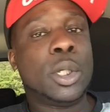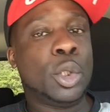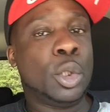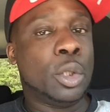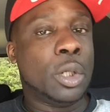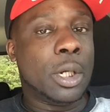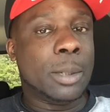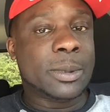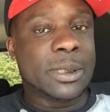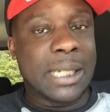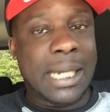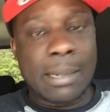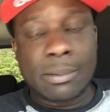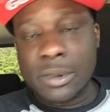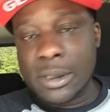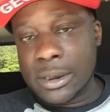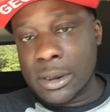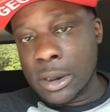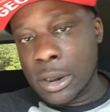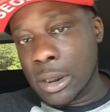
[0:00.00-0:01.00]
You know what I'm saying? I was
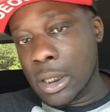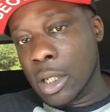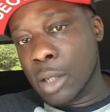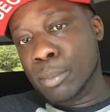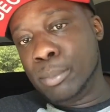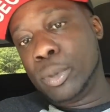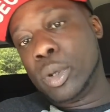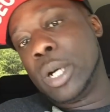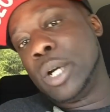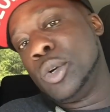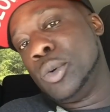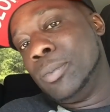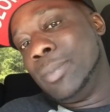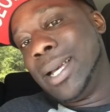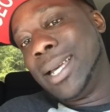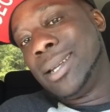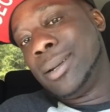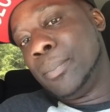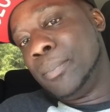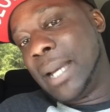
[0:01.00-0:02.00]
just a young boy who
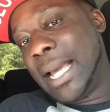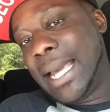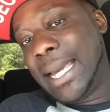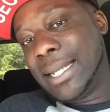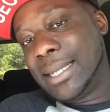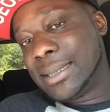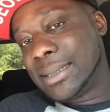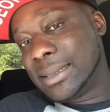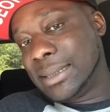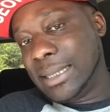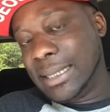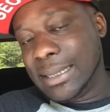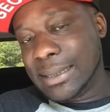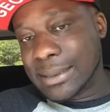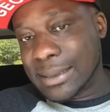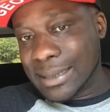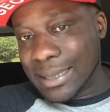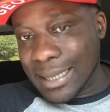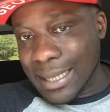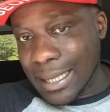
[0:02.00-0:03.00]
made a bad
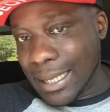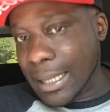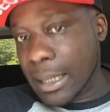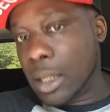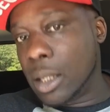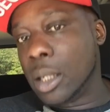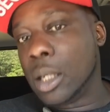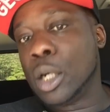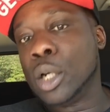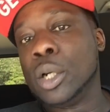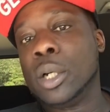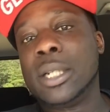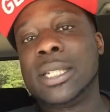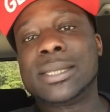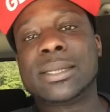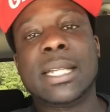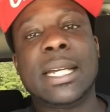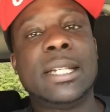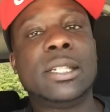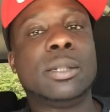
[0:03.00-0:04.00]
decision at an early
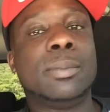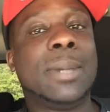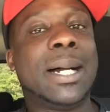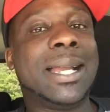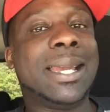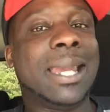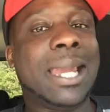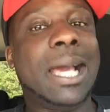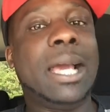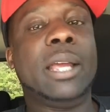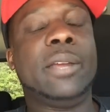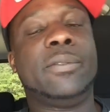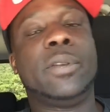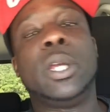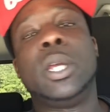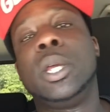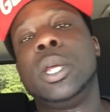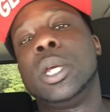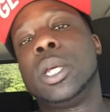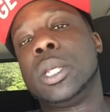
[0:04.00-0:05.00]
stage of my life.
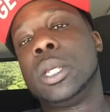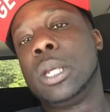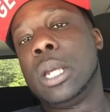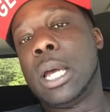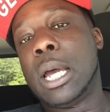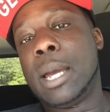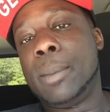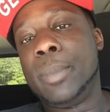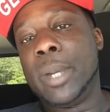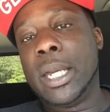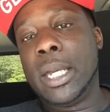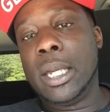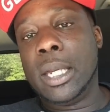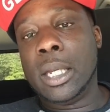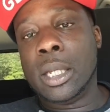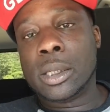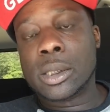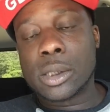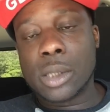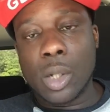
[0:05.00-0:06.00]
You know what I
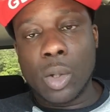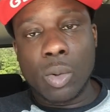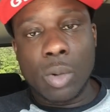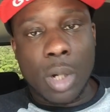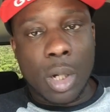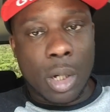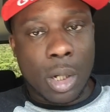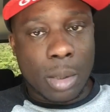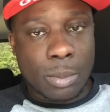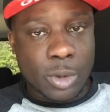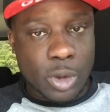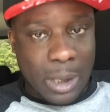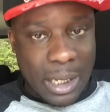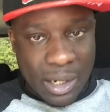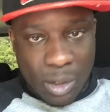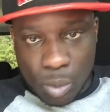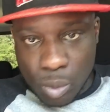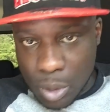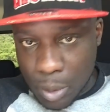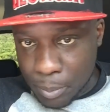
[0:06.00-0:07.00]
mean? So I
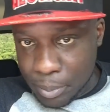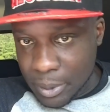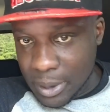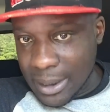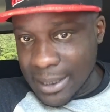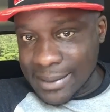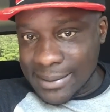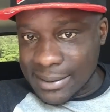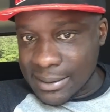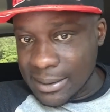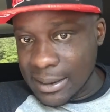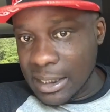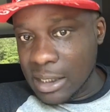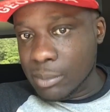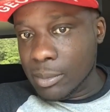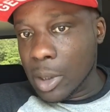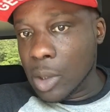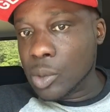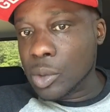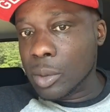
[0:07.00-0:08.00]
don't want to put that
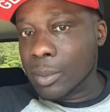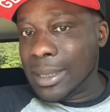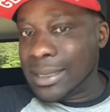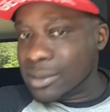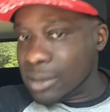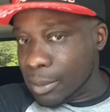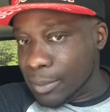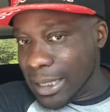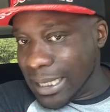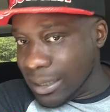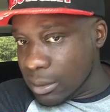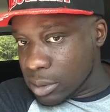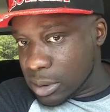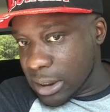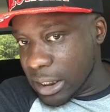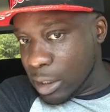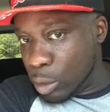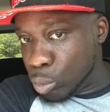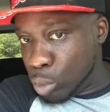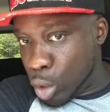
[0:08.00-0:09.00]
stigma on nobody, so I'm not gonna
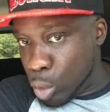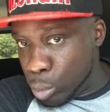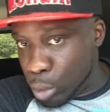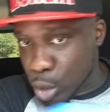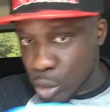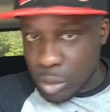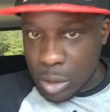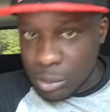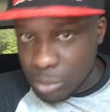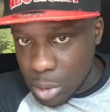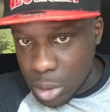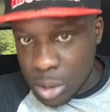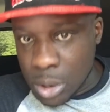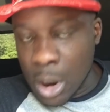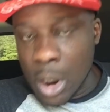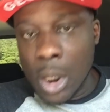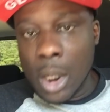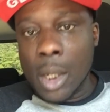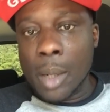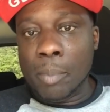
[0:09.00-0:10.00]
say they roll with criminals,
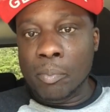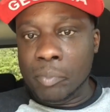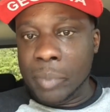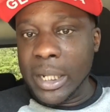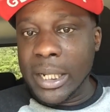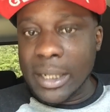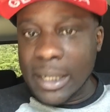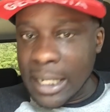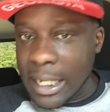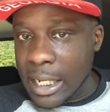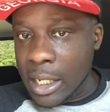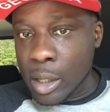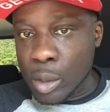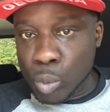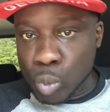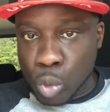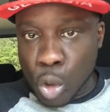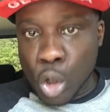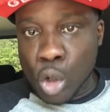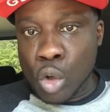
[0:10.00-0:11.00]
but they
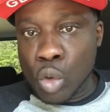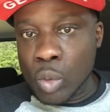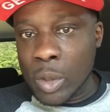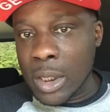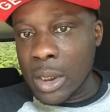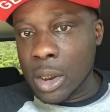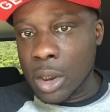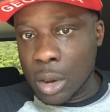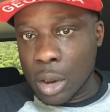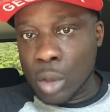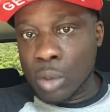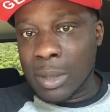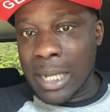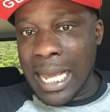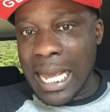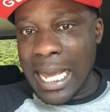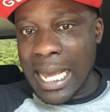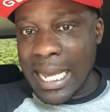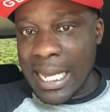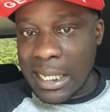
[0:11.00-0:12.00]
roll with, you know,
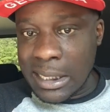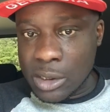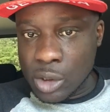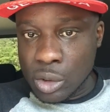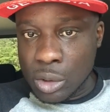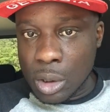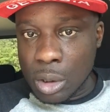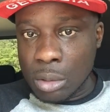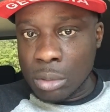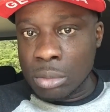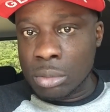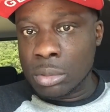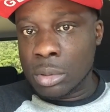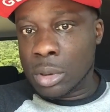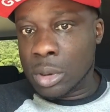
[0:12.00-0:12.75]
guys, you know,